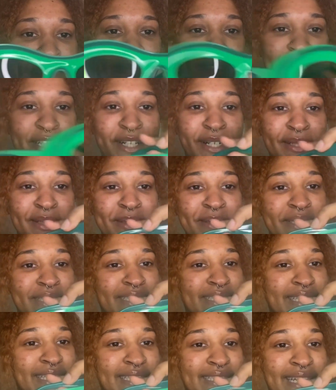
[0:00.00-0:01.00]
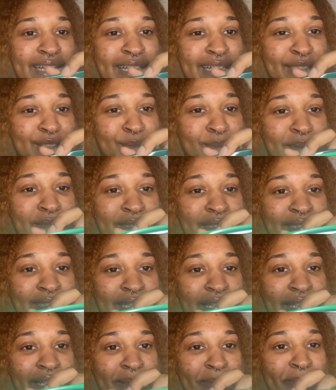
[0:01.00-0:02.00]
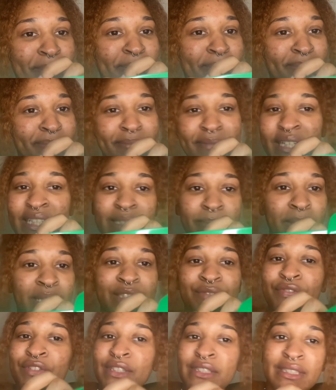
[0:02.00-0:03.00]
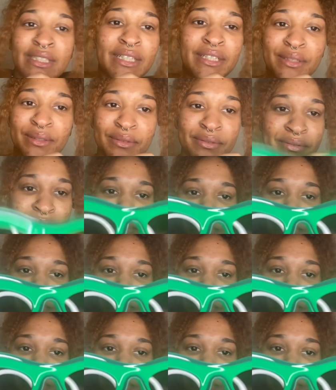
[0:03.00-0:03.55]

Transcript: Y'all go get these. I ain't got too much to say. It speaks for itself.